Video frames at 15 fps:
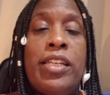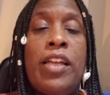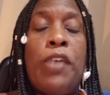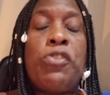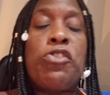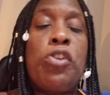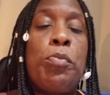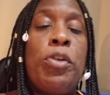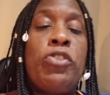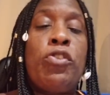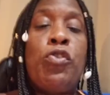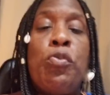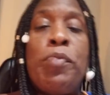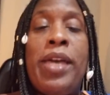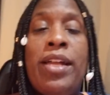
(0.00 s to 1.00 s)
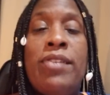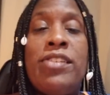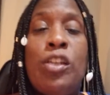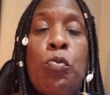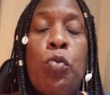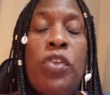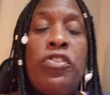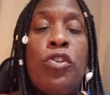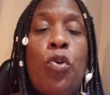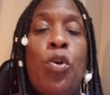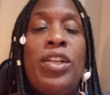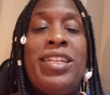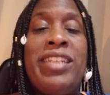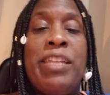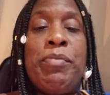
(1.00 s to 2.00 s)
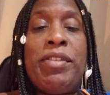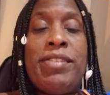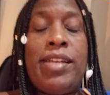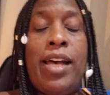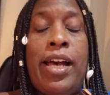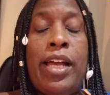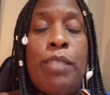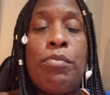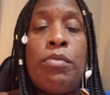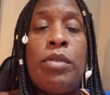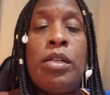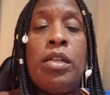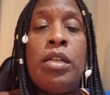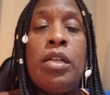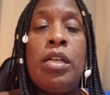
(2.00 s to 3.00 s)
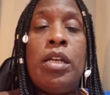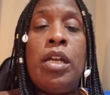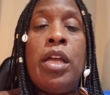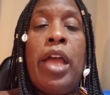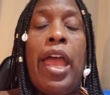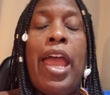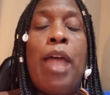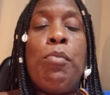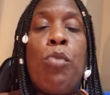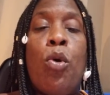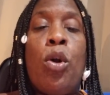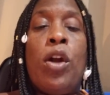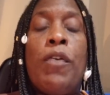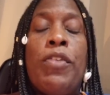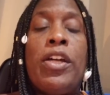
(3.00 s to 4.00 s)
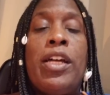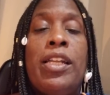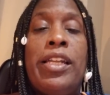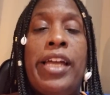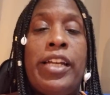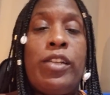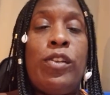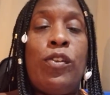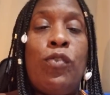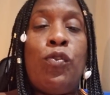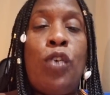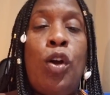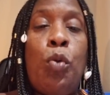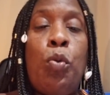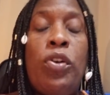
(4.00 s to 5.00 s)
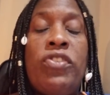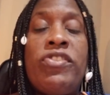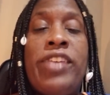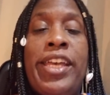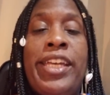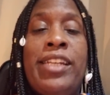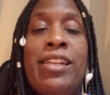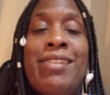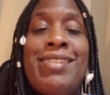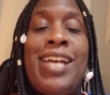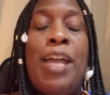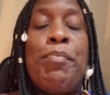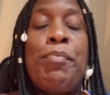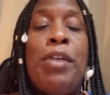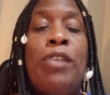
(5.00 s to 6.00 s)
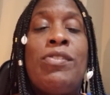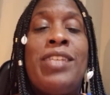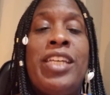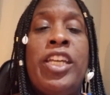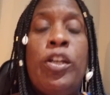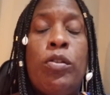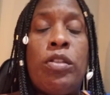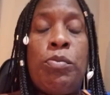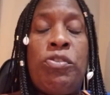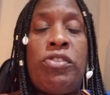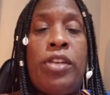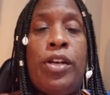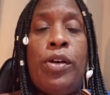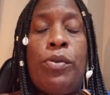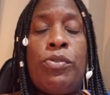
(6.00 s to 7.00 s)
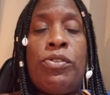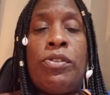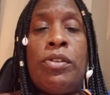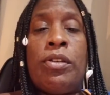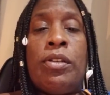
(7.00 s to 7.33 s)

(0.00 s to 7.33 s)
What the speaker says: so much of humanity wasn't on demon time, and more of the collective was taking the time out to heal themselves,